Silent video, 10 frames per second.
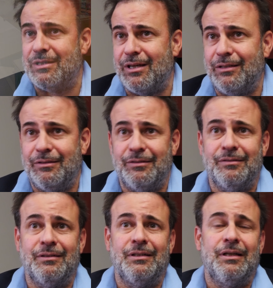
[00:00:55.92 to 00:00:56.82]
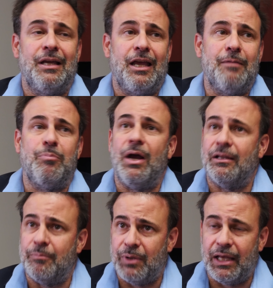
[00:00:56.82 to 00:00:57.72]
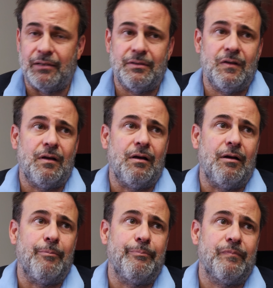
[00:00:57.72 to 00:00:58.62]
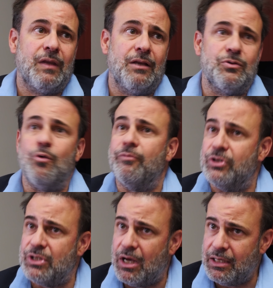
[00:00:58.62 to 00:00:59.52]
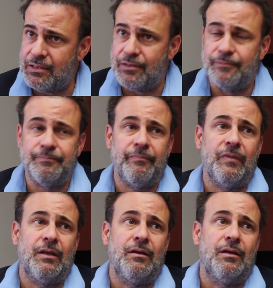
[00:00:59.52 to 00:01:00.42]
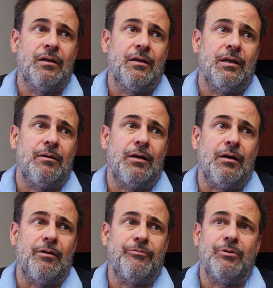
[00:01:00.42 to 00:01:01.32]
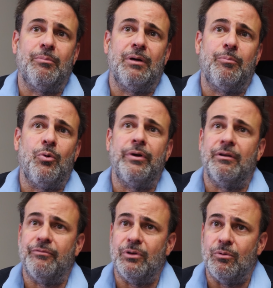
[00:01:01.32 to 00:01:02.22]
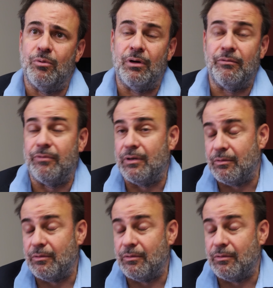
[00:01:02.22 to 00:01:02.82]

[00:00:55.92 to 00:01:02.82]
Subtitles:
site and pilot plant. It's oversized from a point of view of